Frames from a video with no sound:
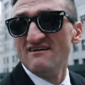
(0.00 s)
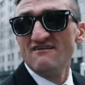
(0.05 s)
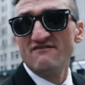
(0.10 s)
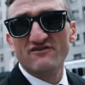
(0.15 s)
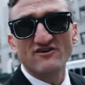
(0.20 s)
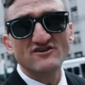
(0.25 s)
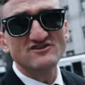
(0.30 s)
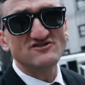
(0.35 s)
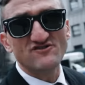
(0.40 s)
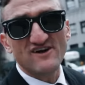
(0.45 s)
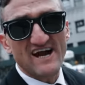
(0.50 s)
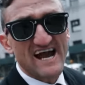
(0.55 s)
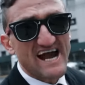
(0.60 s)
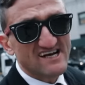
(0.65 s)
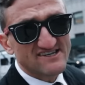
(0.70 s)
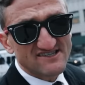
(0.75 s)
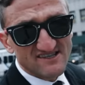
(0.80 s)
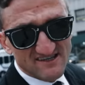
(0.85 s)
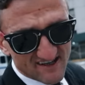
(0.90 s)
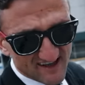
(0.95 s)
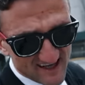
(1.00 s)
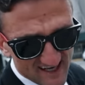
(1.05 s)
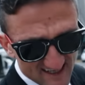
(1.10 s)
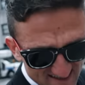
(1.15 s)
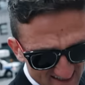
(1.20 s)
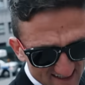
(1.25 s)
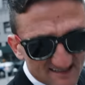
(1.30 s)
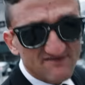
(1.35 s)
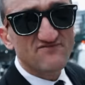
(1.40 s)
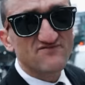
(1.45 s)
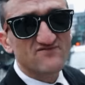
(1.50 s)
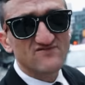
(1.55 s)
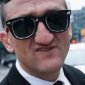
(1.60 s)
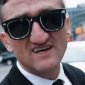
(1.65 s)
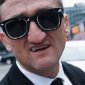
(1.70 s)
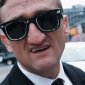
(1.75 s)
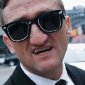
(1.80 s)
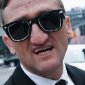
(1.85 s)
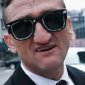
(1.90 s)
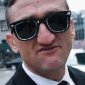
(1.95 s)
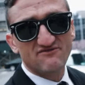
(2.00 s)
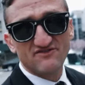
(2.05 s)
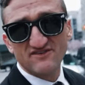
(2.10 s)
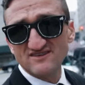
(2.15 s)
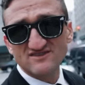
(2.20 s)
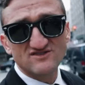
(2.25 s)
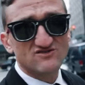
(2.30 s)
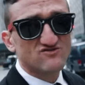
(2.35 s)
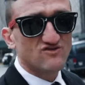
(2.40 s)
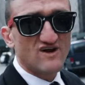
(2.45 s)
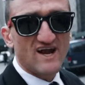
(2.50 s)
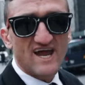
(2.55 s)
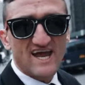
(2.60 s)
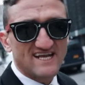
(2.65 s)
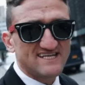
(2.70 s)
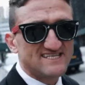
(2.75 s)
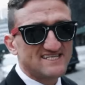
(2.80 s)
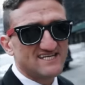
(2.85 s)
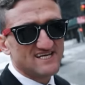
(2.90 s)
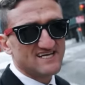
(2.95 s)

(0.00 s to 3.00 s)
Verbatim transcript: First reaction to this, it uh, feels great.